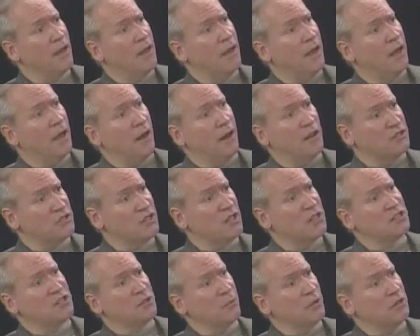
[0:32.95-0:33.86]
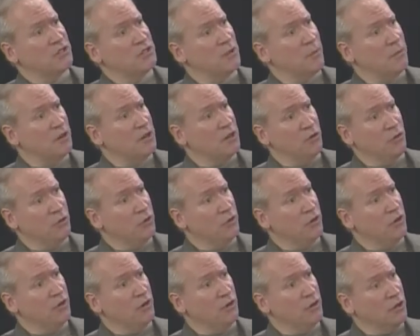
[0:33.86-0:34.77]
and ostensibly somebody who
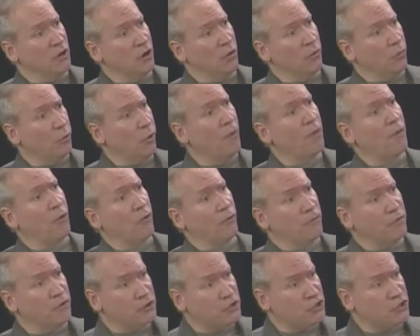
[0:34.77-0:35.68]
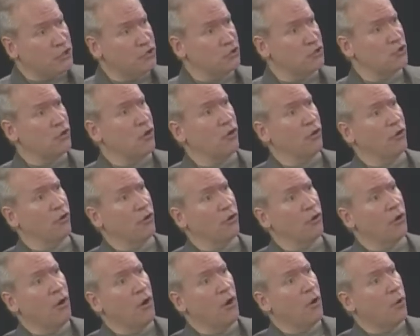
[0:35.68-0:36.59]
couldn't, you know, run their fishing charter,